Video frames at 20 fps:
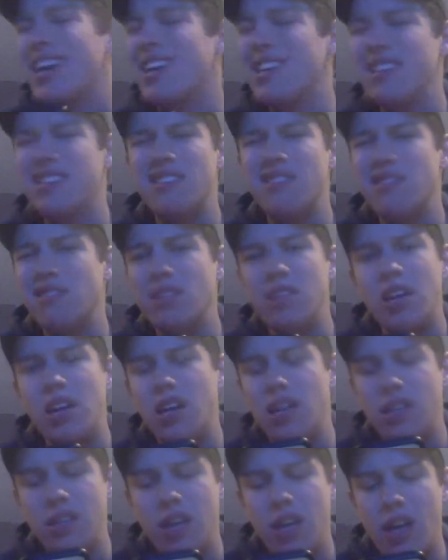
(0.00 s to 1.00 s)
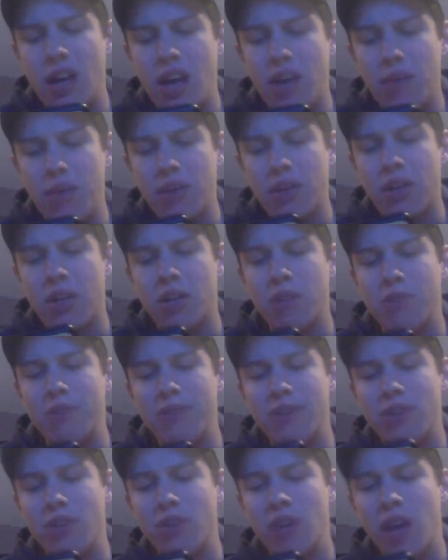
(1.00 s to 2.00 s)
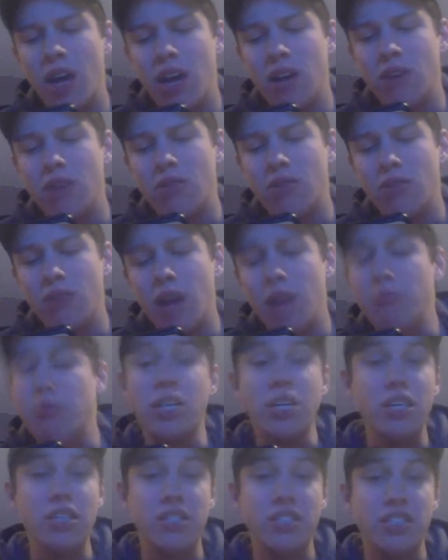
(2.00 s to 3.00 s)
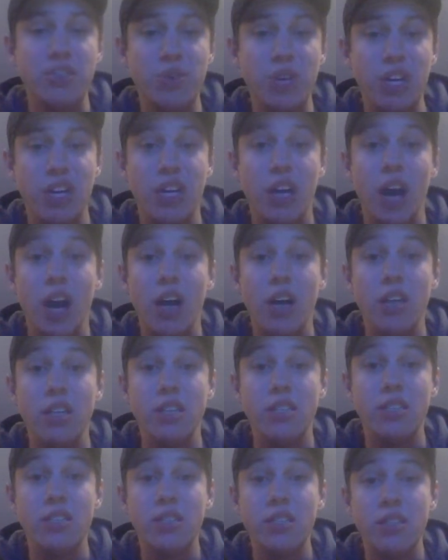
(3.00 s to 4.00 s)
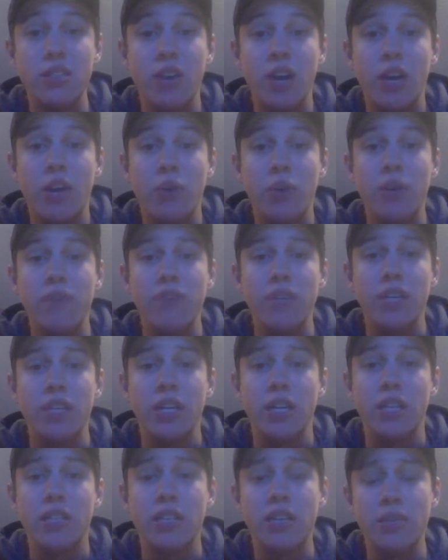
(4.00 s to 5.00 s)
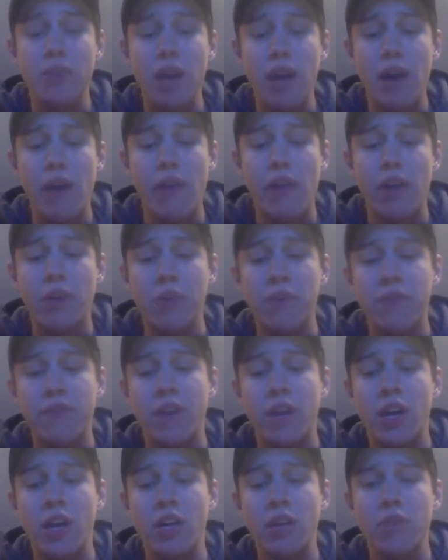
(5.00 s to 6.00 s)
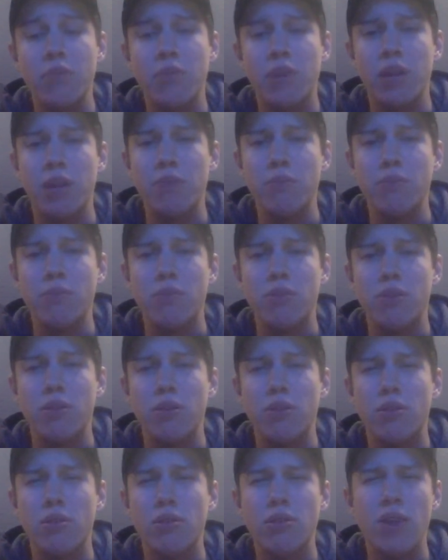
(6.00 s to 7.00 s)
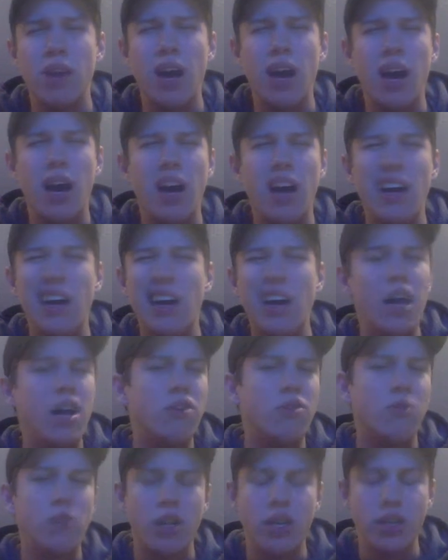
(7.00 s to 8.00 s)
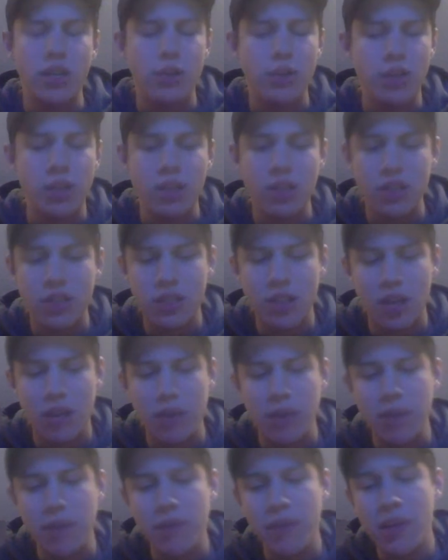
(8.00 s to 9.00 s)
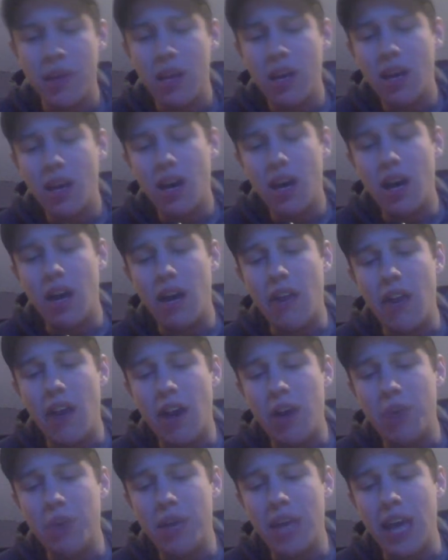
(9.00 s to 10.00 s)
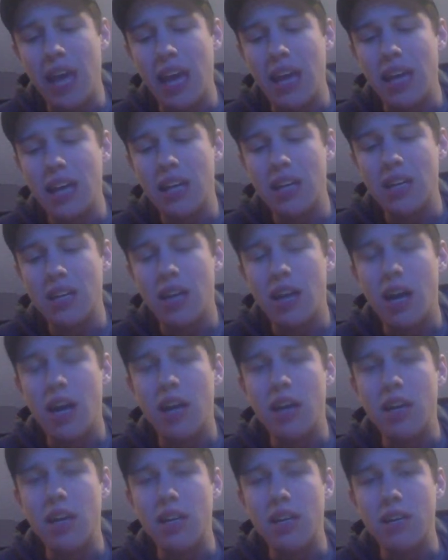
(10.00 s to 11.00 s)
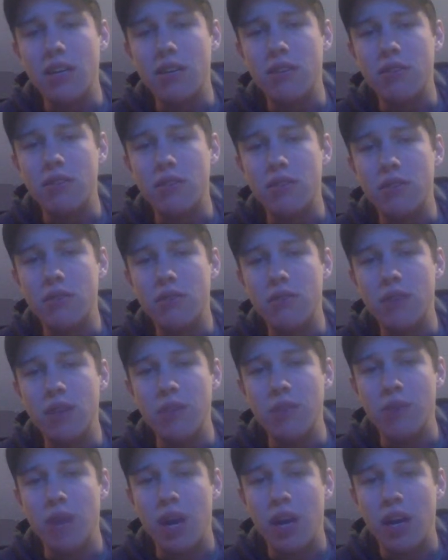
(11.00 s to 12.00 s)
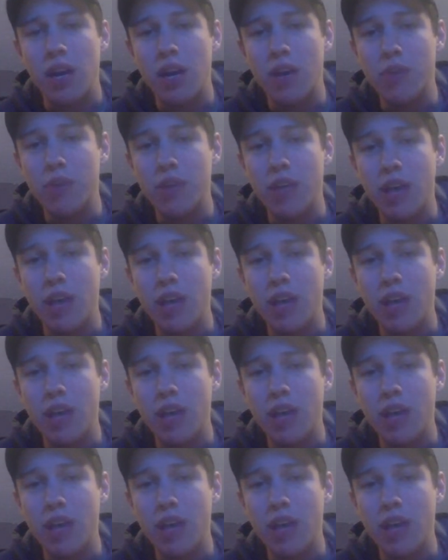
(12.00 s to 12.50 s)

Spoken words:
kind of not hyping the karma vote. I'm curious to see what it does. Like whenever it does come out, that'll be fun. But I'm I don't want to deal with it. It's not me. The helping hand, I am not a helping